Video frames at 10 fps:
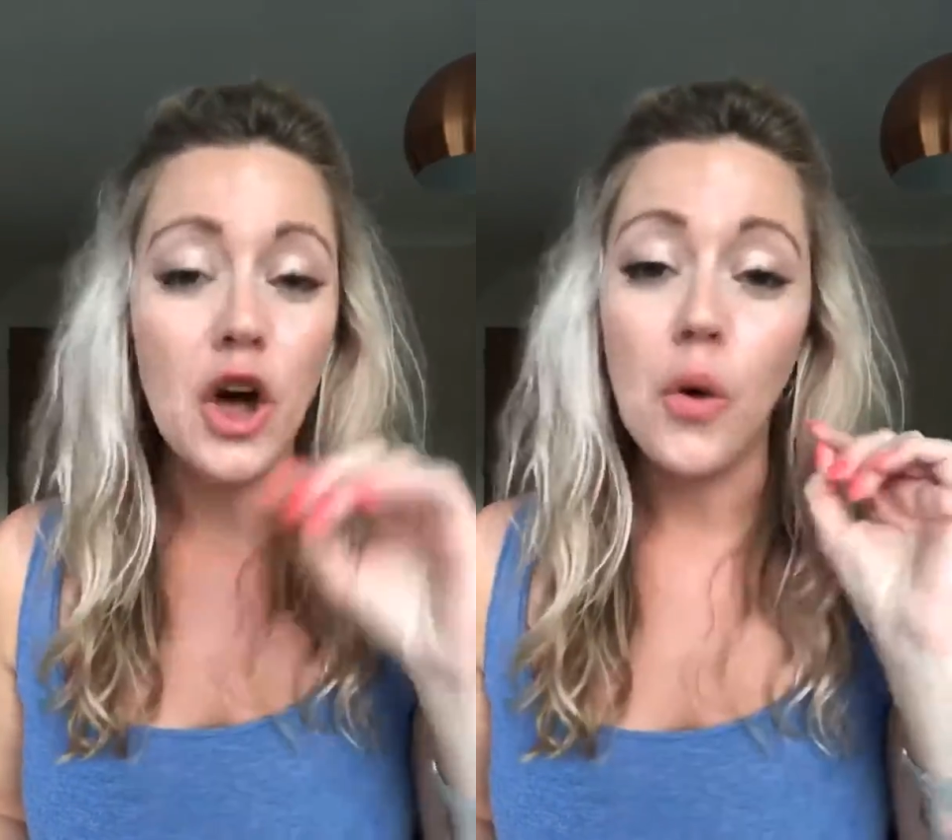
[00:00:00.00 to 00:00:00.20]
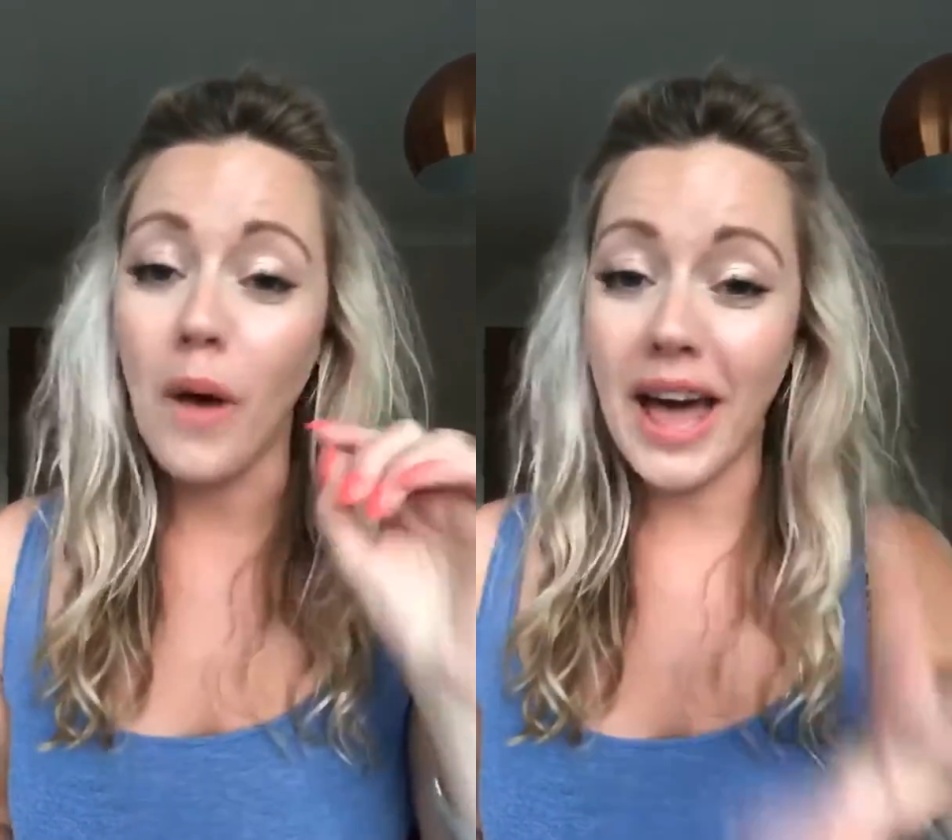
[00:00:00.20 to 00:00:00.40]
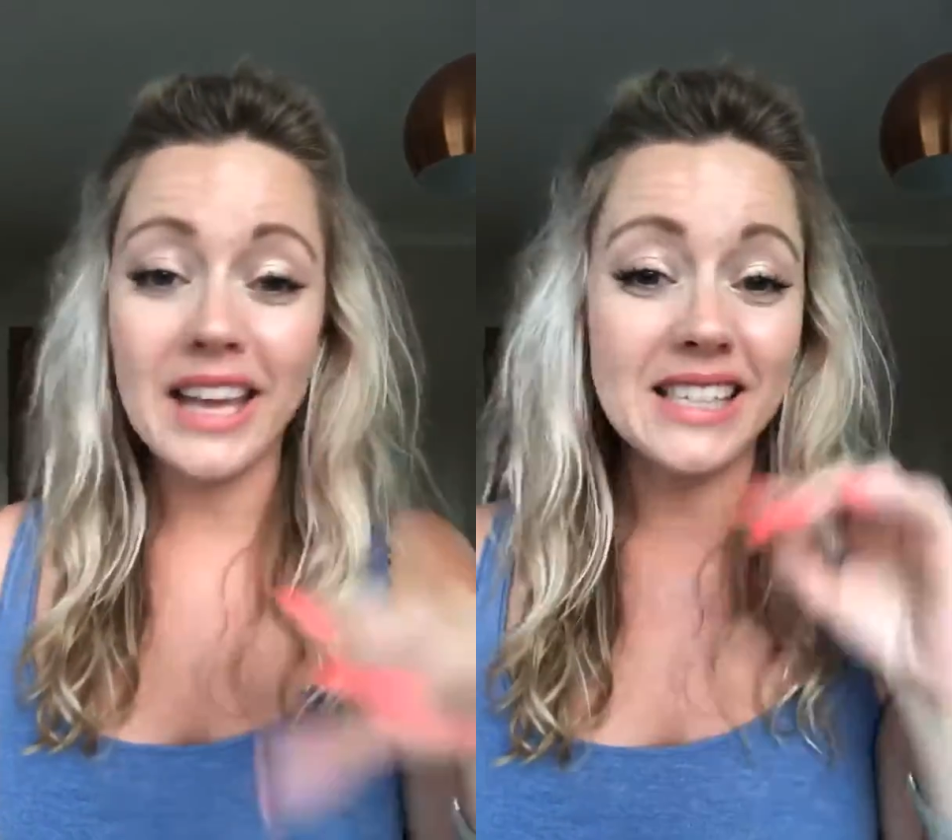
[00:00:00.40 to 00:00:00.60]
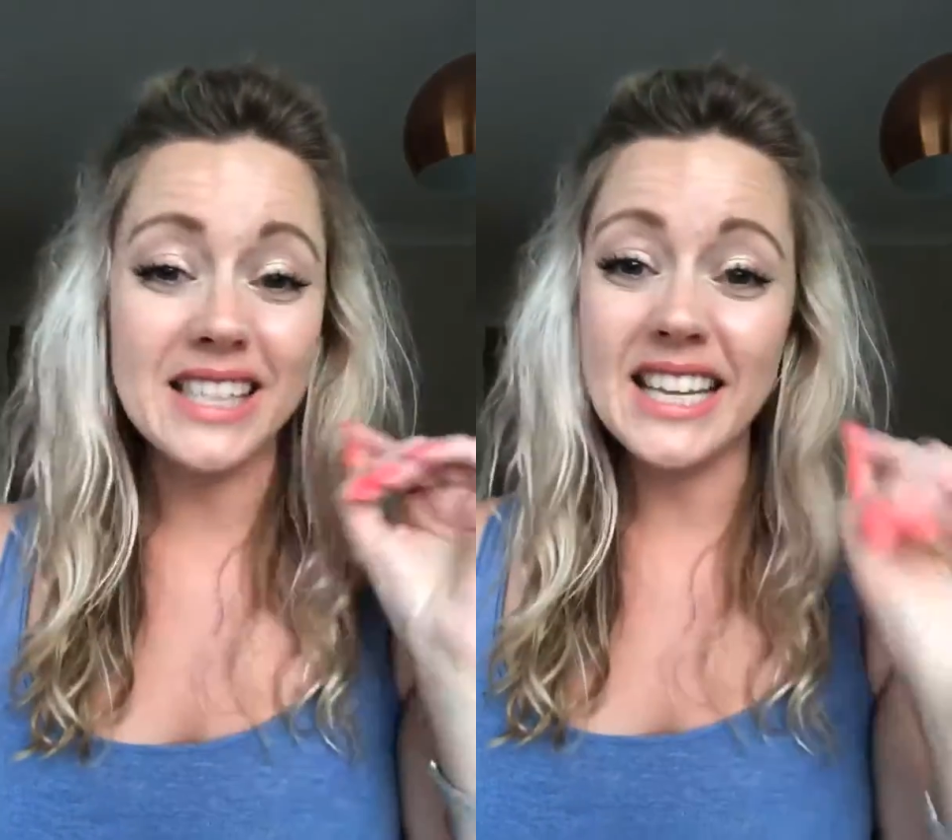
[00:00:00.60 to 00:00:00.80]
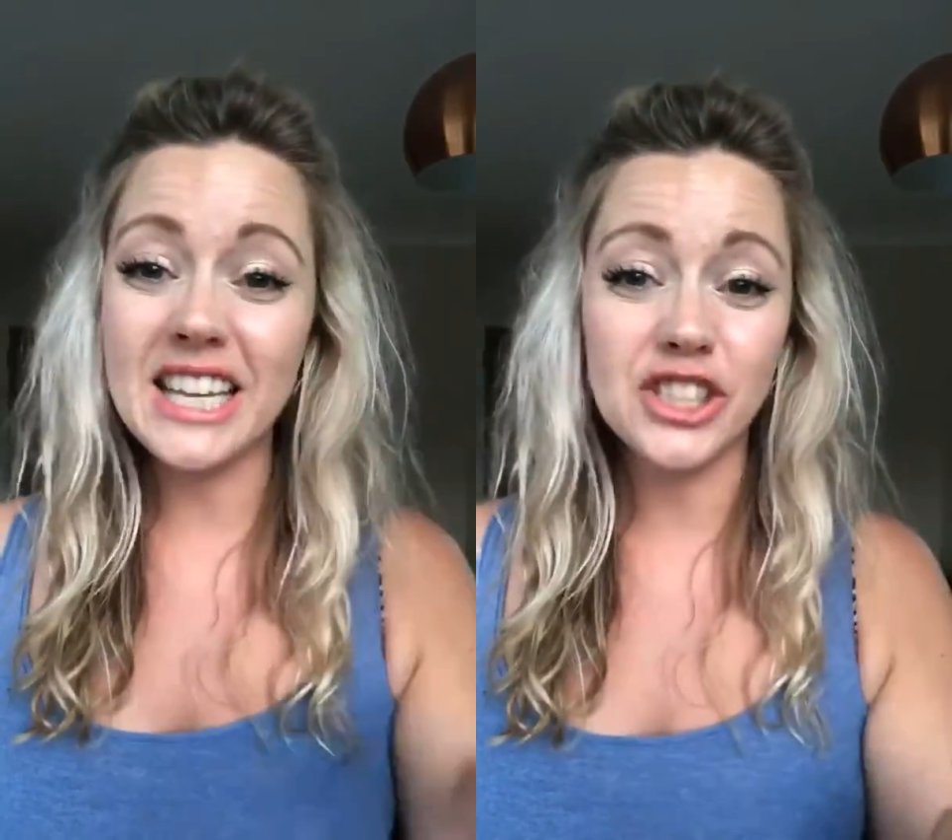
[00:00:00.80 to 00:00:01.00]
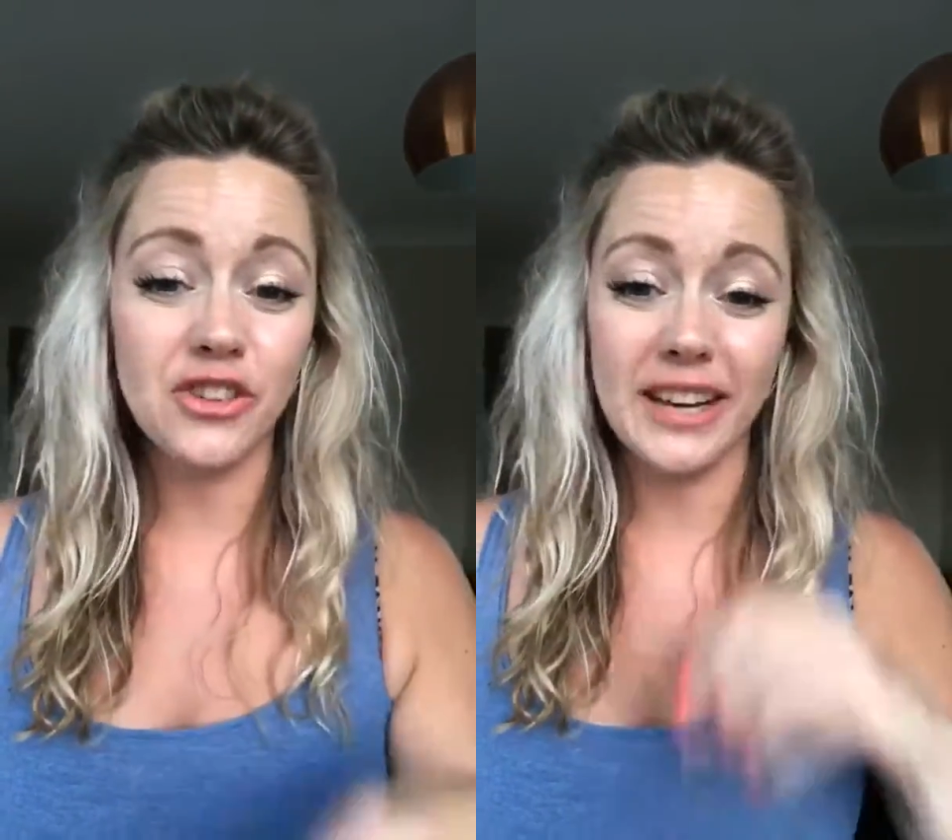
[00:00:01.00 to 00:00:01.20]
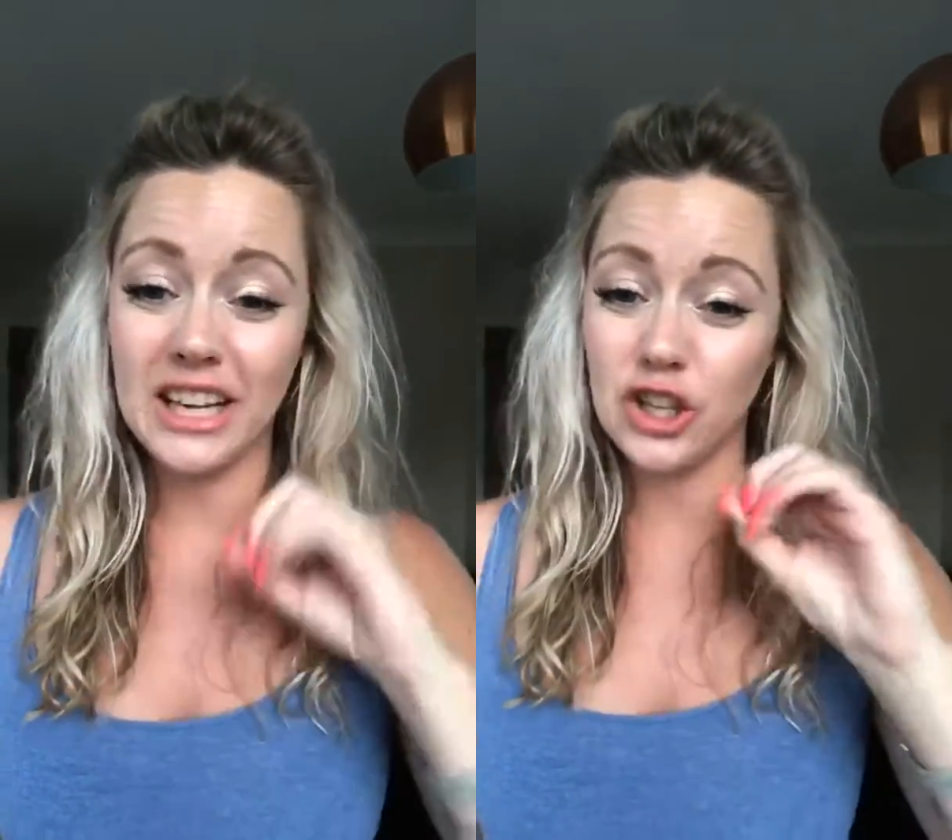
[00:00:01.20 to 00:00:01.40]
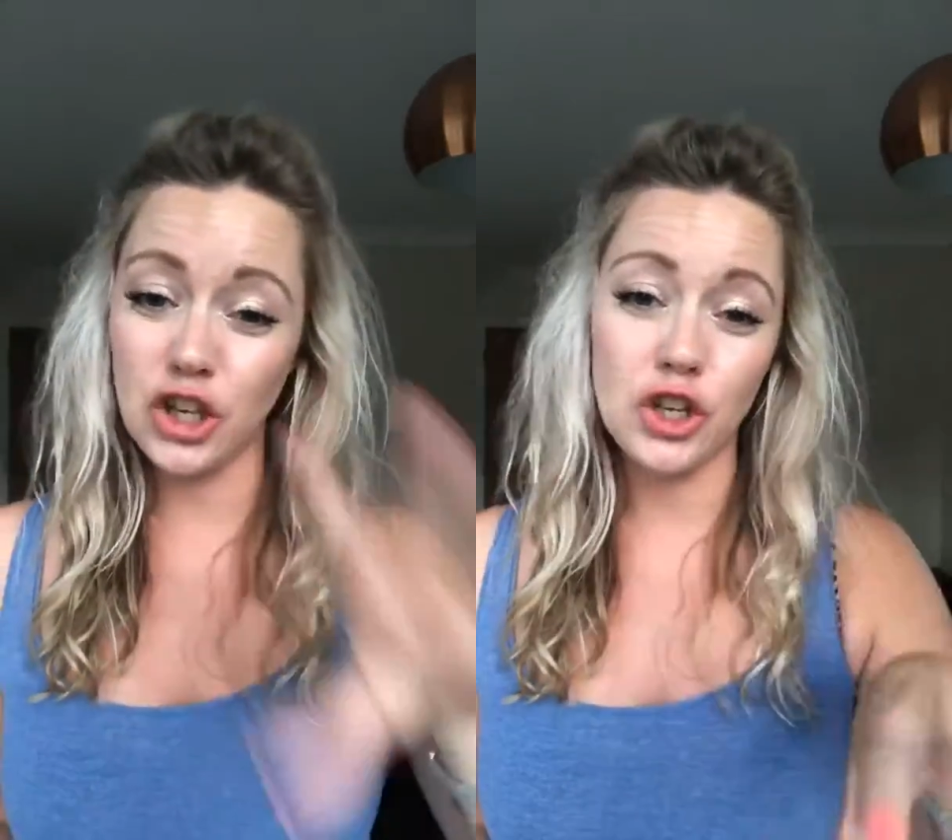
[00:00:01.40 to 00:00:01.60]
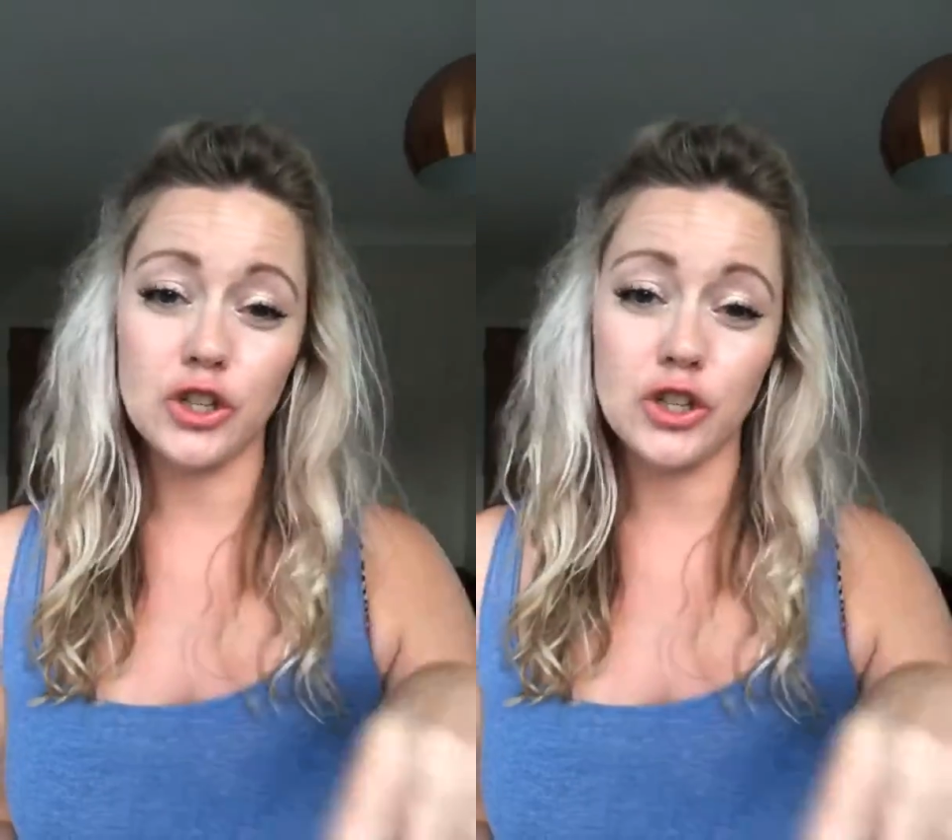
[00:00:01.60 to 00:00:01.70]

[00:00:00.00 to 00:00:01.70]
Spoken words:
where it's literally you